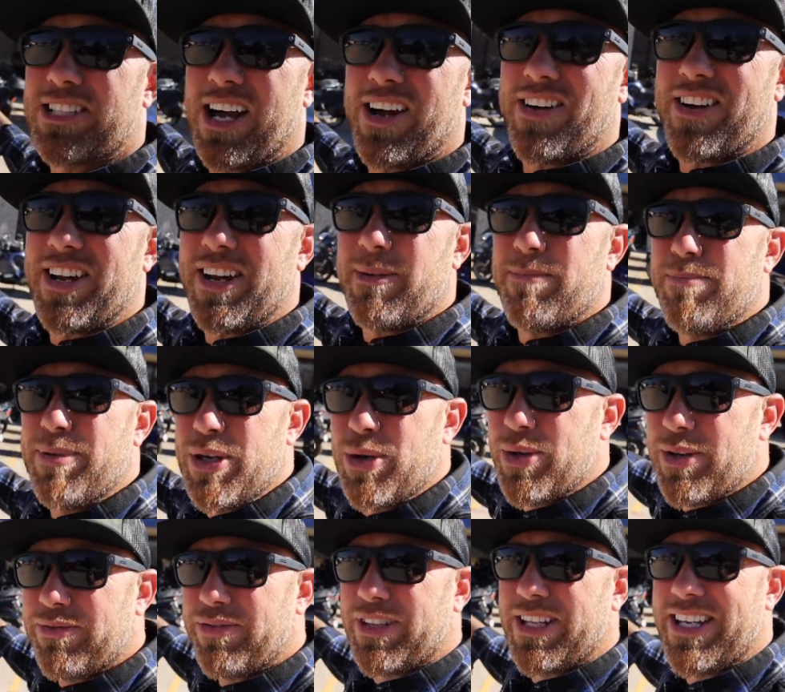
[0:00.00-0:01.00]
out here
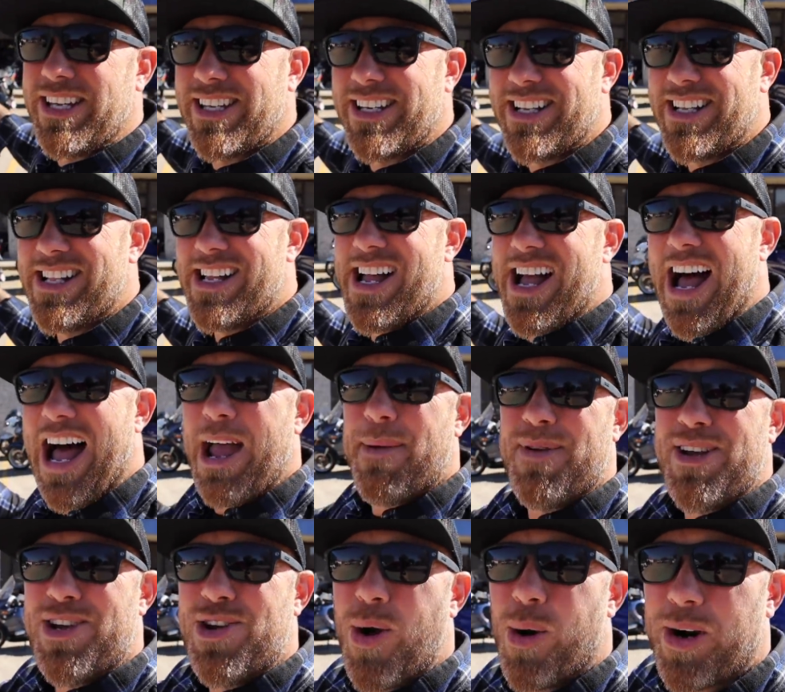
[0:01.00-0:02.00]
beautifully. I'm
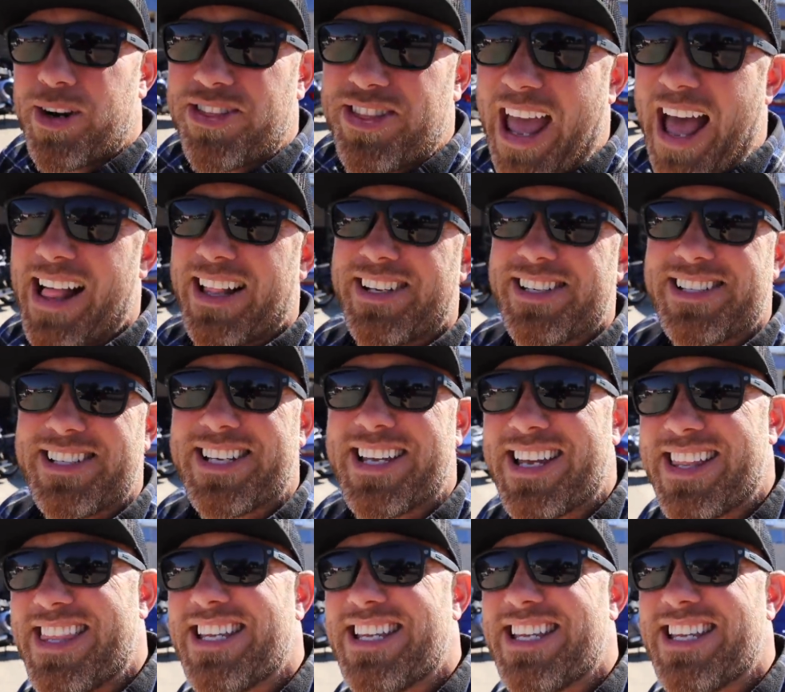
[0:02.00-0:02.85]
in North Dallas.